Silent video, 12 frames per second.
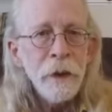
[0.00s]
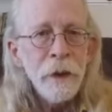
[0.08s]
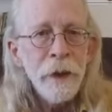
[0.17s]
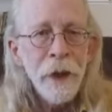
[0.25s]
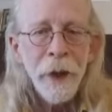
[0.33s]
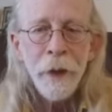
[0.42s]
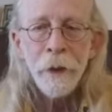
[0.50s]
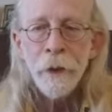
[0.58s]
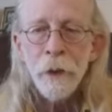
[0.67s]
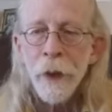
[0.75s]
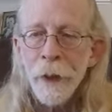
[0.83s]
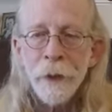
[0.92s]
that
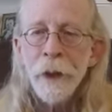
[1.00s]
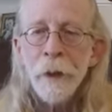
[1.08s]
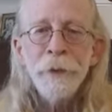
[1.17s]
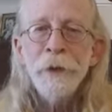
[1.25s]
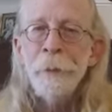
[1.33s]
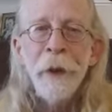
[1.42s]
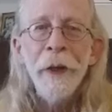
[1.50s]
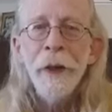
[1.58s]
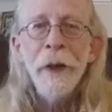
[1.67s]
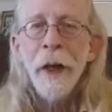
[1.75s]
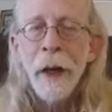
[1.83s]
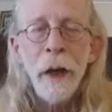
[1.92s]
you end up
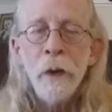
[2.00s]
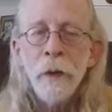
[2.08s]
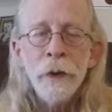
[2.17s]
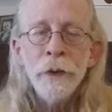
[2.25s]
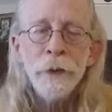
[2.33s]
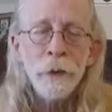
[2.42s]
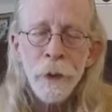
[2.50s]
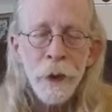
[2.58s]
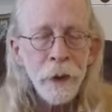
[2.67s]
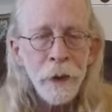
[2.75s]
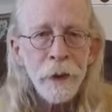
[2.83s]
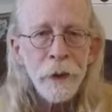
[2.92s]
spending hours
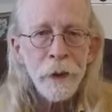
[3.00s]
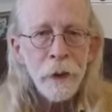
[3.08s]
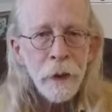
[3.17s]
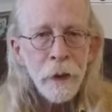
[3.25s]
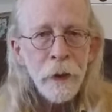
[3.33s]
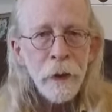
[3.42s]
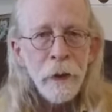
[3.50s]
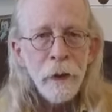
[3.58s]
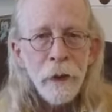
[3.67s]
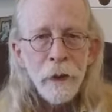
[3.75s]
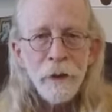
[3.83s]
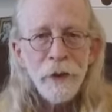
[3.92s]
with
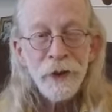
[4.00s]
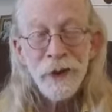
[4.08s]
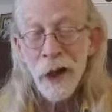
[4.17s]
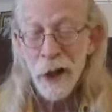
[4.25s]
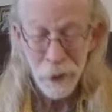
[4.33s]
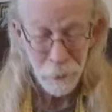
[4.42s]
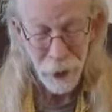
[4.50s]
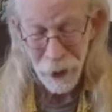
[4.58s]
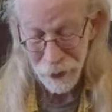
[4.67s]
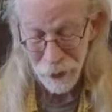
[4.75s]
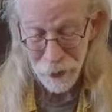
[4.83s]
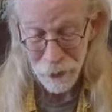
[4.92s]
just
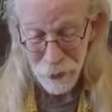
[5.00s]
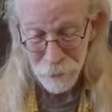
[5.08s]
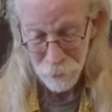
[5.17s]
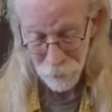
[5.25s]
automatically?